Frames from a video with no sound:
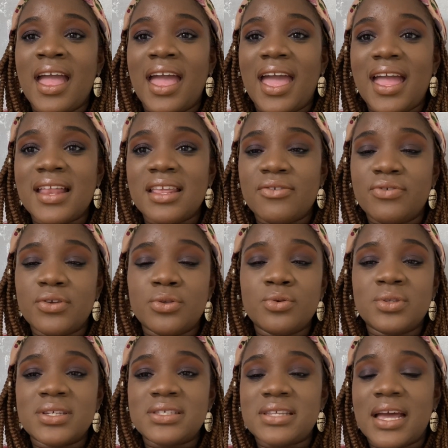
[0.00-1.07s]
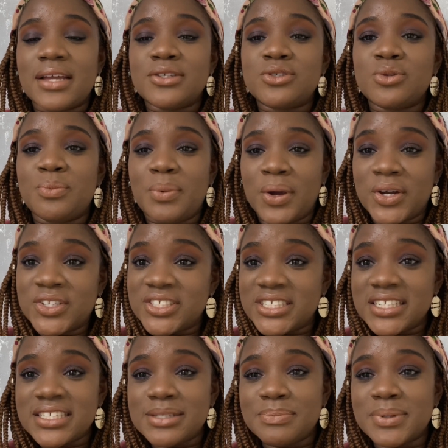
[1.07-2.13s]
And if you do decide to
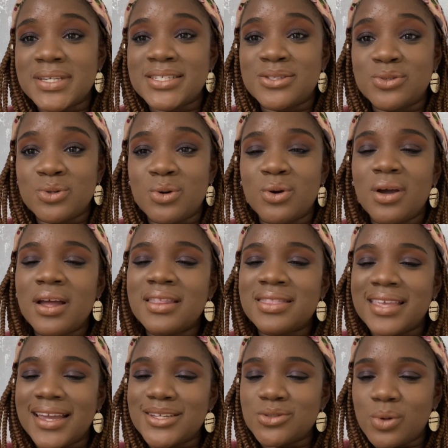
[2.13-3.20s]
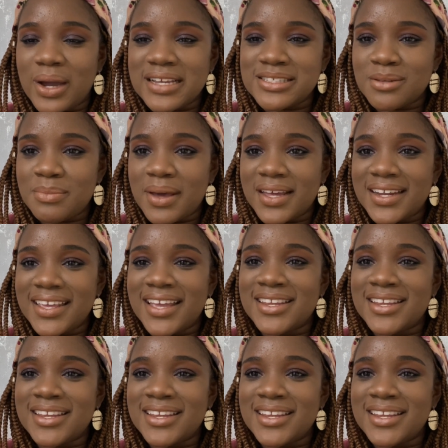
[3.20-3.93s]
purchase, please do think twice about it,